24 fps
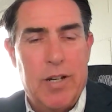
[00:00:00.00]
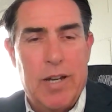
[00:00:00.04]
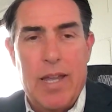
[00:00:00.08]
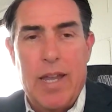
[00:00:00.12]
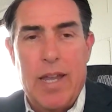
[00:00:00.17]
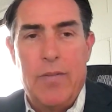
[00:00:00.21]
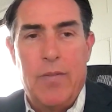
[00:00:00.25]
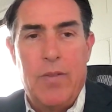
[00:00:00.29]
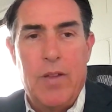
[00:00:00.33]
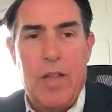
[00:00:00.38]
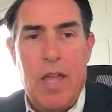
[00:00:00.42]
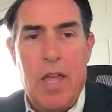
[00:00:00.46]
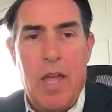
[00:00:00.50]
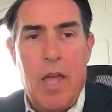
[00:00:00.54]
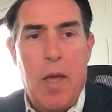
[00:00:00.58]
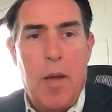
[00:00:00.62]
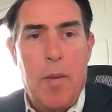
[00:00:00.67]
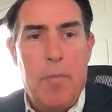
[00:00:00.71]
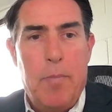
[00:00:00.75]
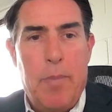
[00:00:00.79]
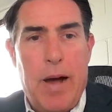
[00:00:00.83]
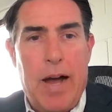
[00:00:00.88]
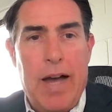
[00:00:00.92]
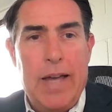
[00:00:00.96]
They kind of
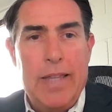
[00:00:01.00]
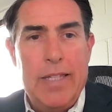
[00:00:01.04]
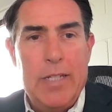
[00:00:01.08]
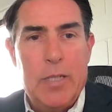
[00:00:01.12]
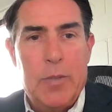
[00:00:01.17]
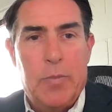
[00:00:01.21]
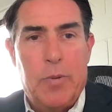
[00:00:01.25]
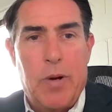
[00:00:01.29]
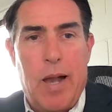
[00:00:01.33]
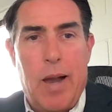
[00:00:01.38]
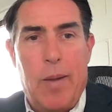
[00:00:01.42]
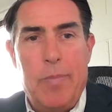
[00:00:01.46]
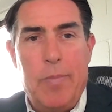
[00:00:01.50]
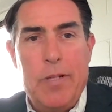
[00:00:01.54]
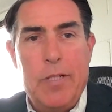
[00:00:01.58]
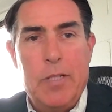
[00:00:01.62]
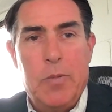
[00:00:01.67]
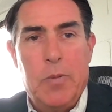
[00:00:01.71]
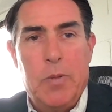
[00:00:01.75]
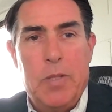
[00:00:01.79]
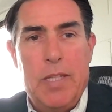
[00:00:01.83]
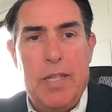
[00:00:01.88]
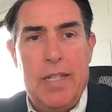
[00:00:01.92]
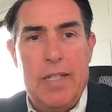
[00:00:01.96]
buy these
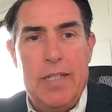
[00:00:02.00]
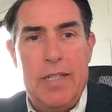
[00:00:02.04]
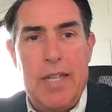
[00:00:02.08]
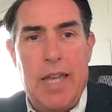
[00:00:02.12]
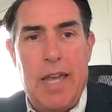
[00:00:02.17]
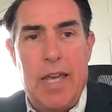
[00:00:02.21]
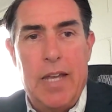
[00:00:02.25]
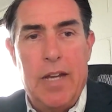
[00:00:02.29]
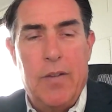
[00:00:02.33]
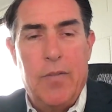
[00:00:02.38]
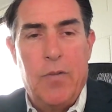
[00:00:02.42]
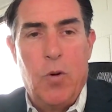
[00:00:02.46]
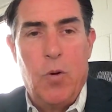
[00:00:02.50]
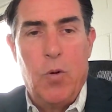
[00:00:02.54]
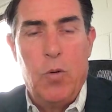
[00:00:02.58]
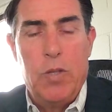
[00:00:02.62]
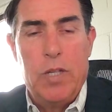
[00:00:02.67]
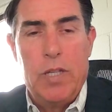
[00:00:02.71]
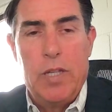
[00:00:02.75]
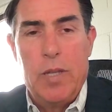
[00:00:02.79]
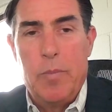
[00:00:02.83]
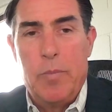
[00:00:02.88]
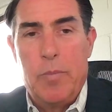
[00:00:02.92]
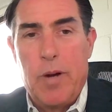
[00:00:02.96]
properties with the intent of
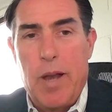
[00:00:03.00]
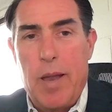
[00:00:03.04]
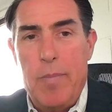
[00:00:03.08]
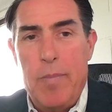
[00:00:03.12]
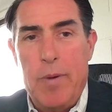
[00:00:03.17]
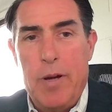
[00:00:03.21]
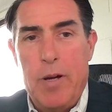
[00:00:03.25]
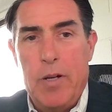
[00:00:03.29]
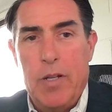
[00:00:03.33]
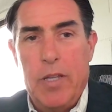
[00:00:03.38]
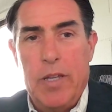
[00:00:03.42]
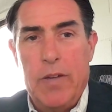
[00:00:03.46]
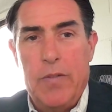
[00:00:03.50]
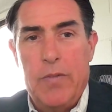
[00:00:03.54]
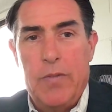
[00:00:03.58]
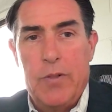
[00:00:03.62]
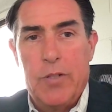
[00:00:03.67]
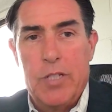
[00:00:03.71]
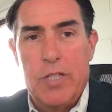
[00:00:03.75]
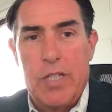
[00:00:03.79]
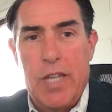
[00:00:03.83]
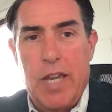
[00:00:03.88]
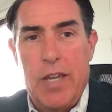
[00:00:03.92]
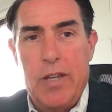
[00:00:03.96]
holding them primarily
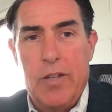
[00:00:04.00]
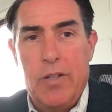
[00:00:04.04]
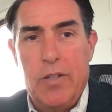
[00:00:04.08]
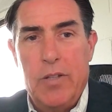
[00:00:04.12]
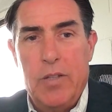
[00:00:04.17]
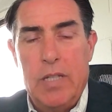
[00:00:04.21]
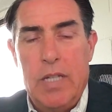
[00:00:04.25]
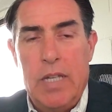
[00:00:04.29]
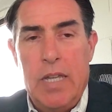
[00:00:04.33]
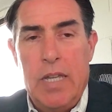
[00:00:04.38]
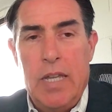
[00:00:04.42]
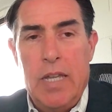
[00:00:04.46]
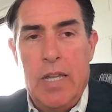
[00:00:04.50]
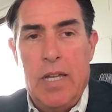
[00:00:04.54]
for sale.